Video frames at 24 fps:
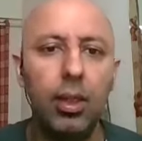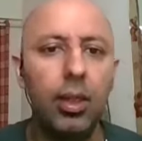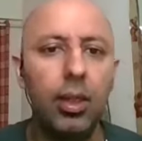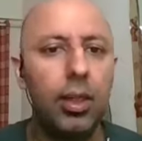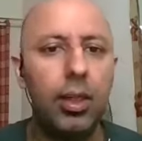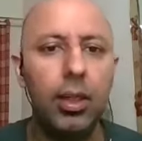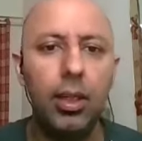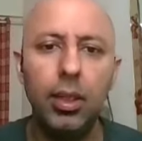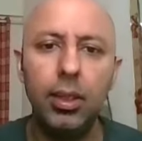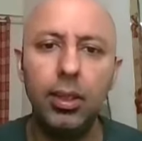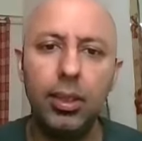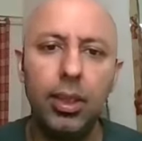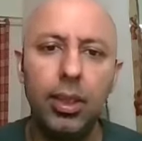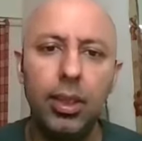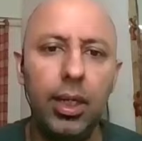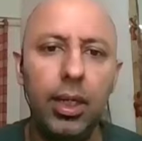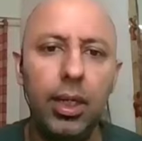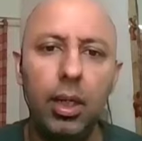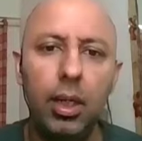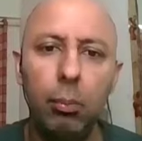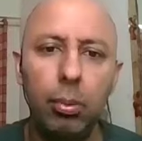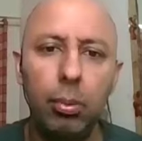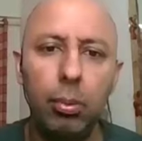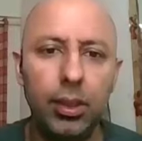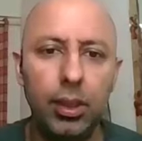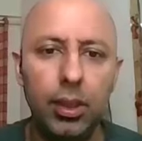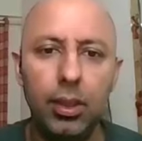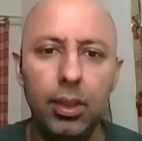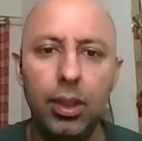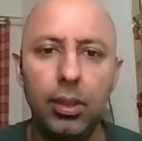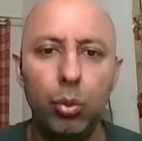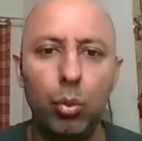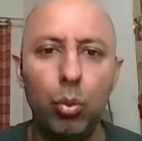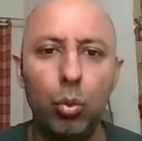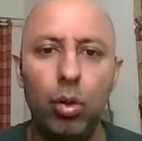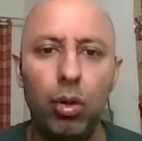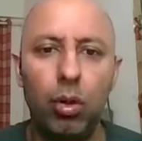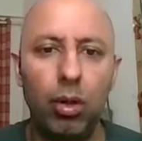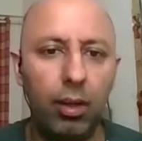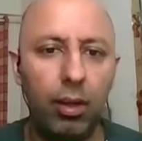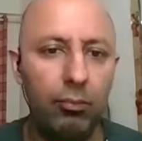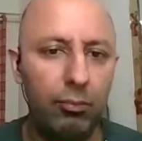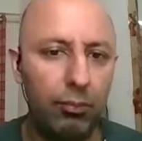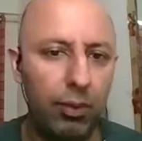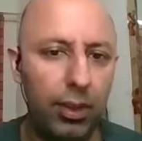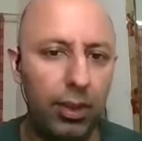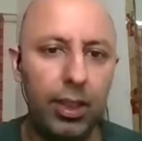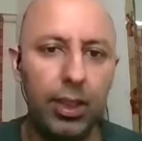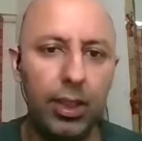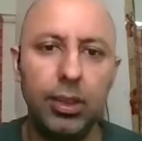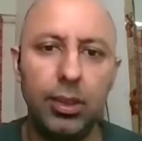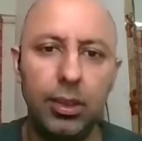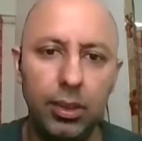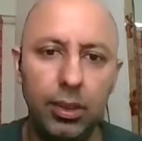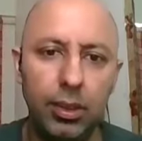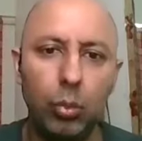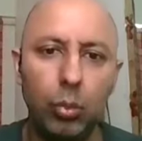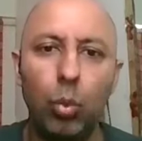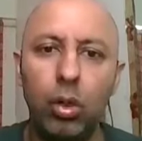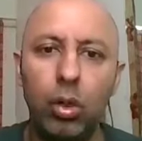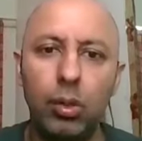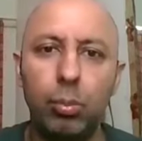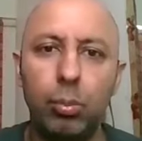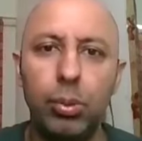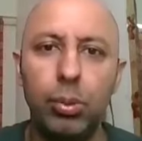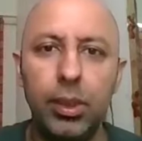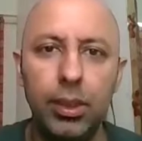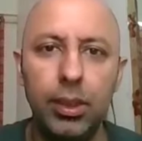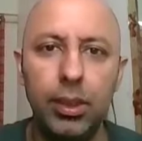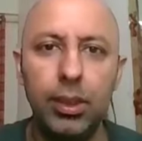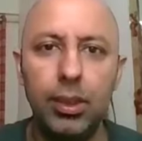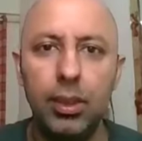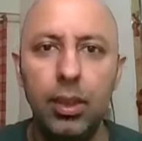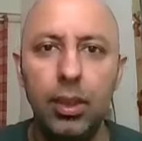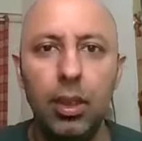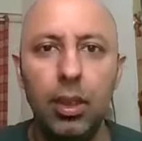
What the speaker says: here's the 80% that's going to drive my this quarter's business,